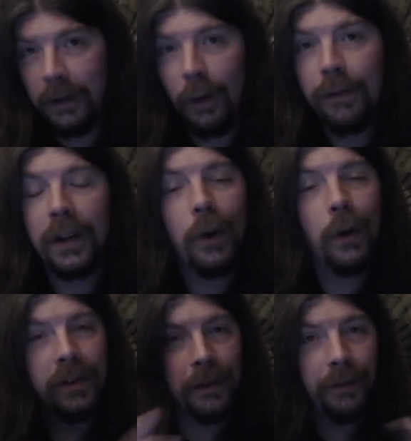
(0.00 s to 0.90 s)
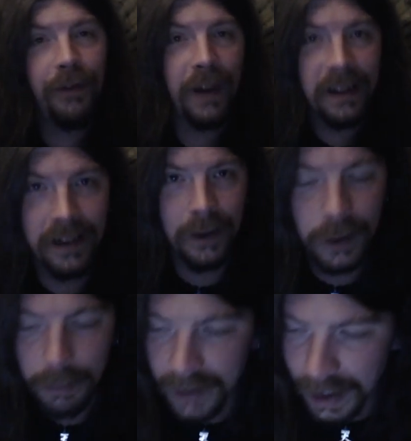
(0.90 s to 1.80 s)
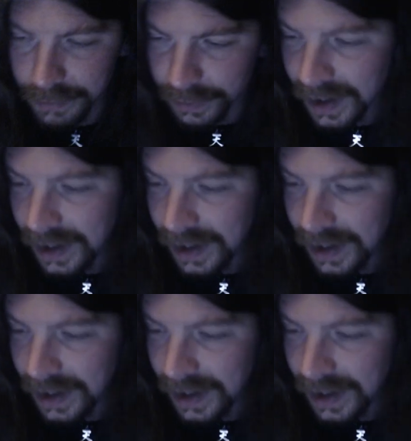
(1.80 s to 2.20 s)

over the course of fixing all the problems.